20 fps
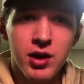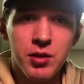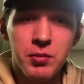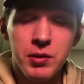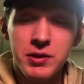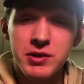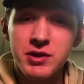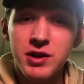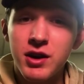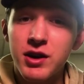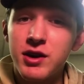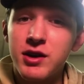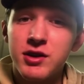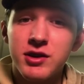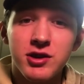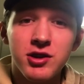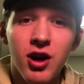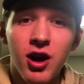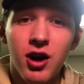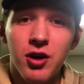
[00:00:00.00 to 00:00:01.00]
but Son it
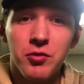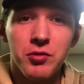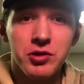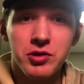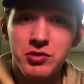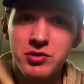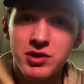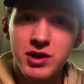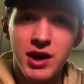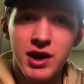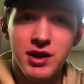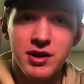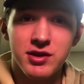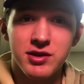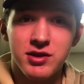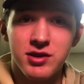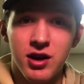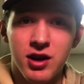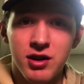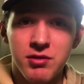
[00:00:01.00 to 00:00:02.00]
is not when you say it
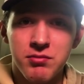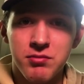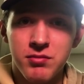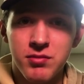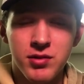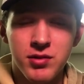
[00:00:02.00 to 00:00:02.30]
is not,"